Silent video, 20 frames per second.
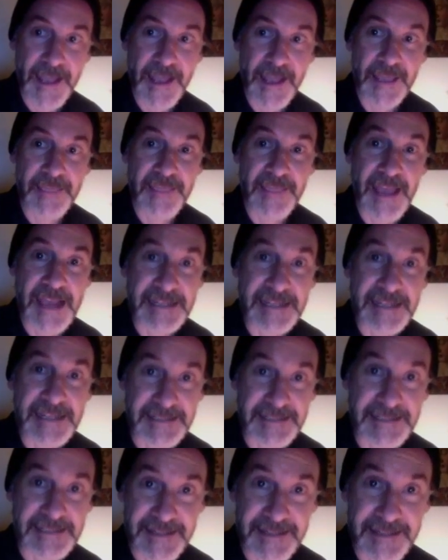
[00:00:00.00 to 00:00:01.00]

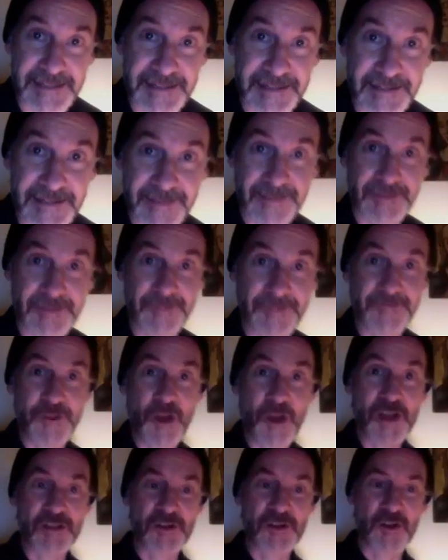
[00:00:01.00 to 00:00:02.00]
that's The
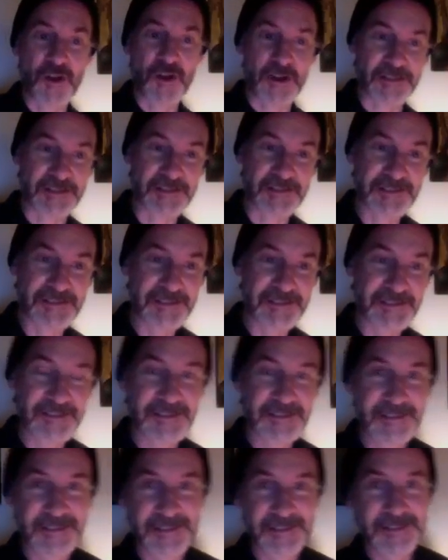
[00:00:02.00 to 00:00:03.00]
Foghorn
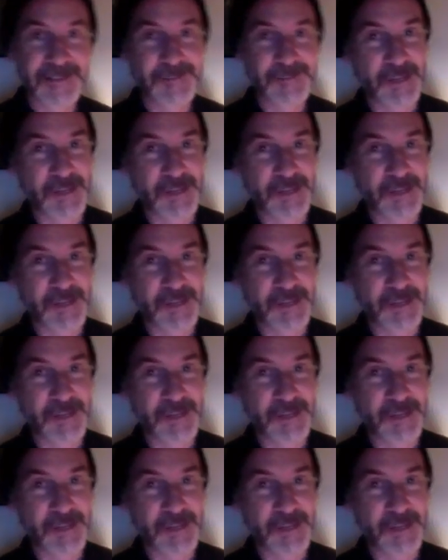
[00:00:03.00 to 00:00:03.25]
by